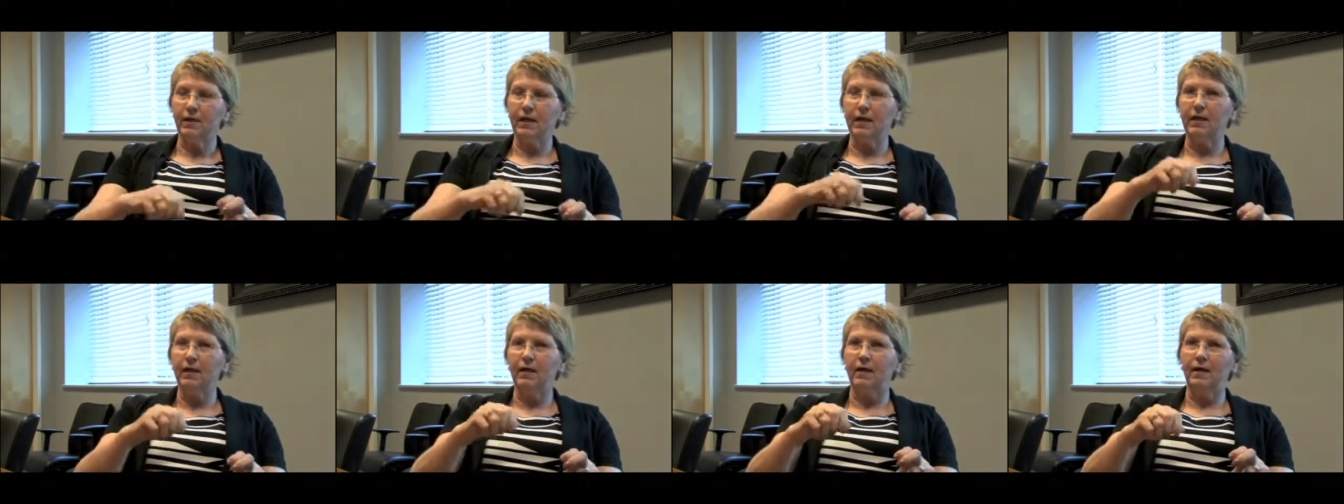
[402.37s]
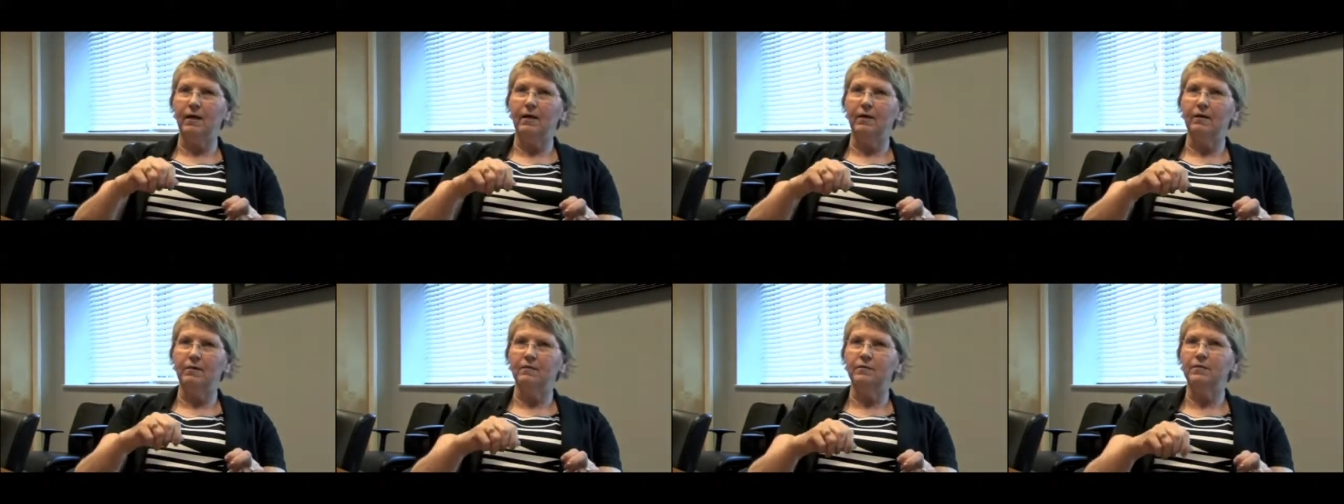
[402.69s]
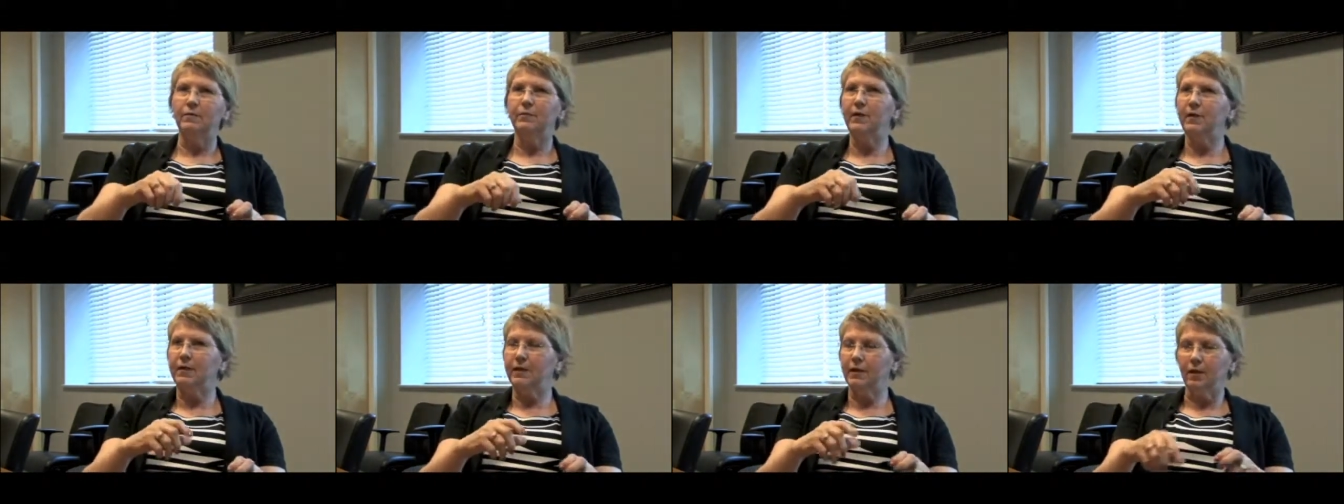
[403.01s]

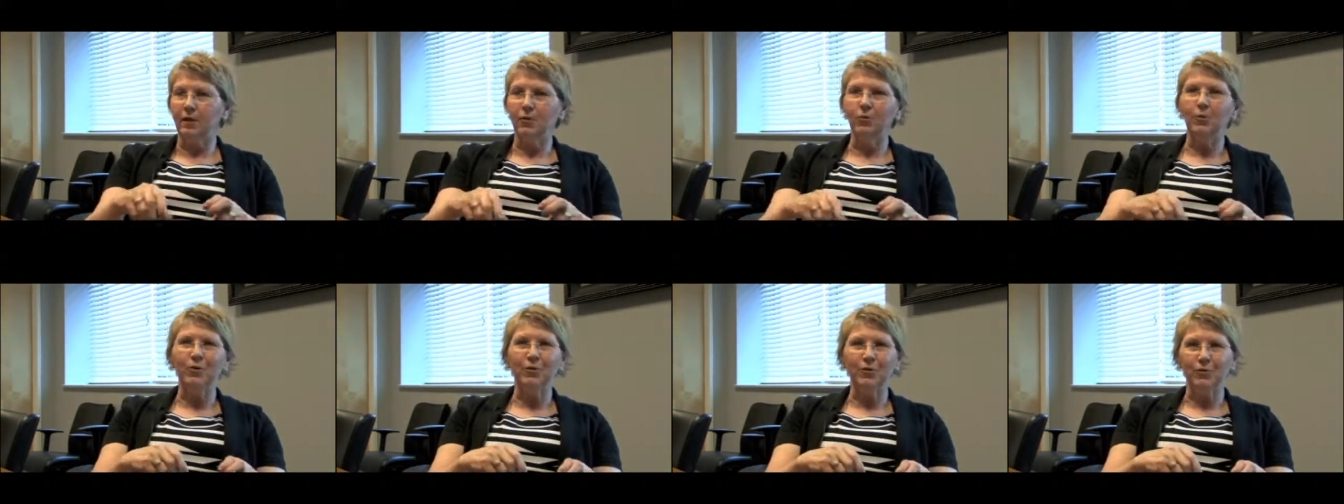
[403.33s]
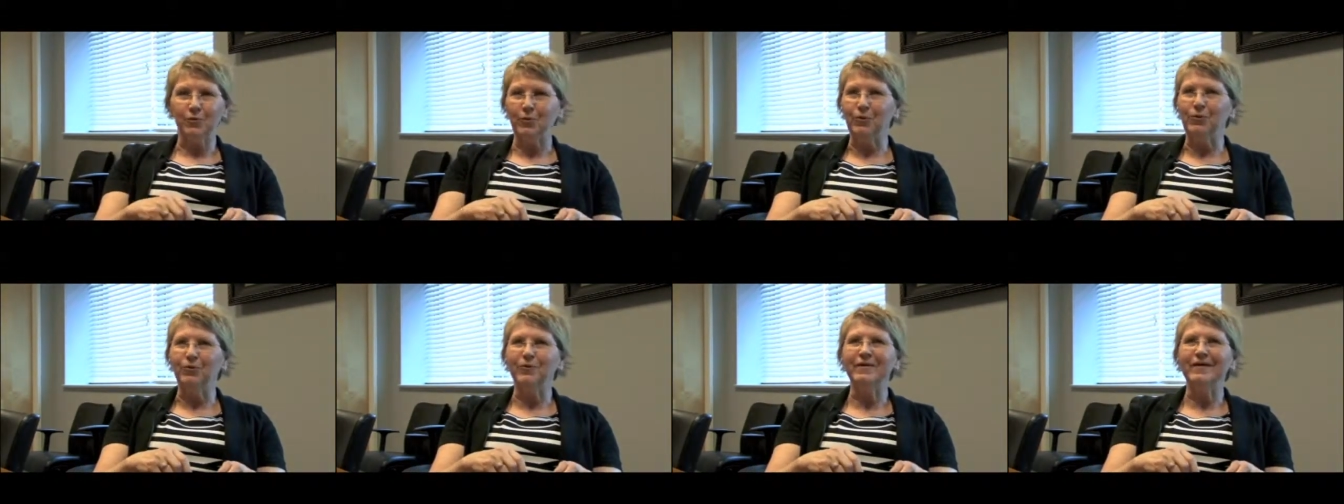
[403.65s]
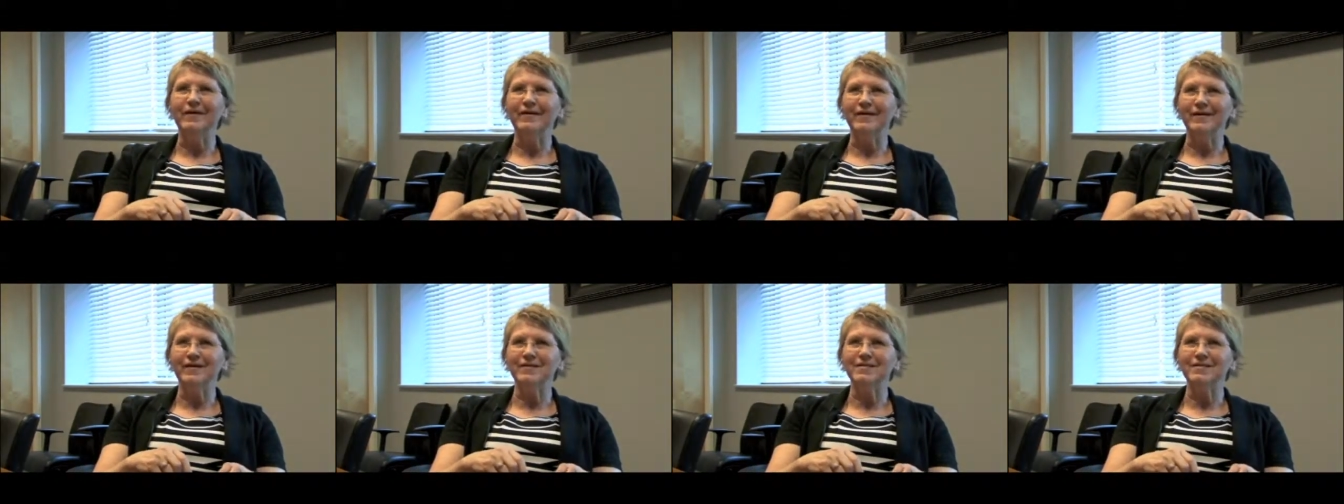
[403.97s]
and depending on where the
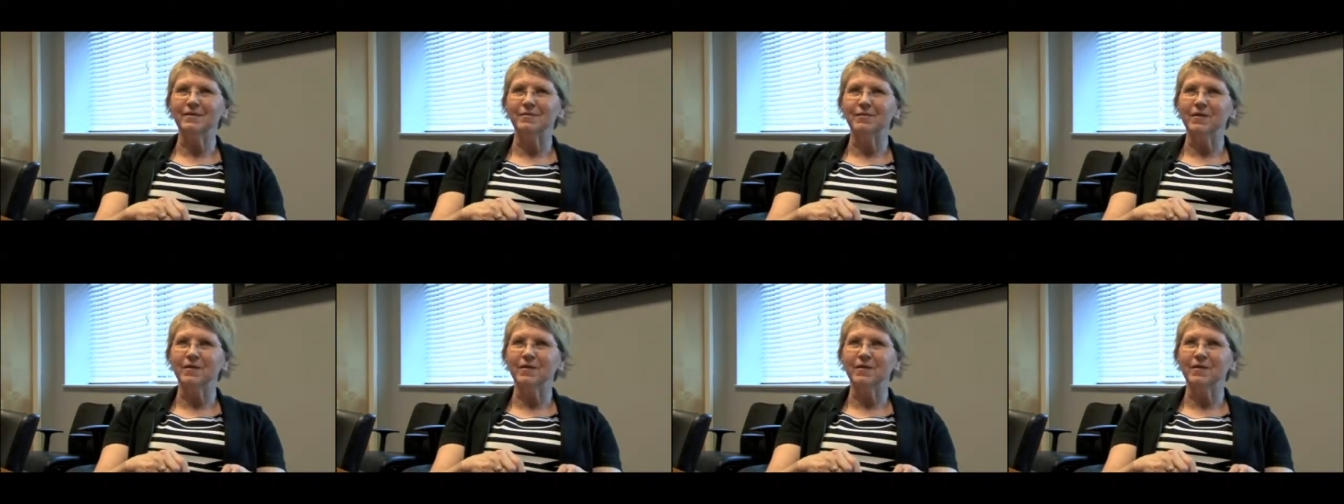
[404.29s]
wound is,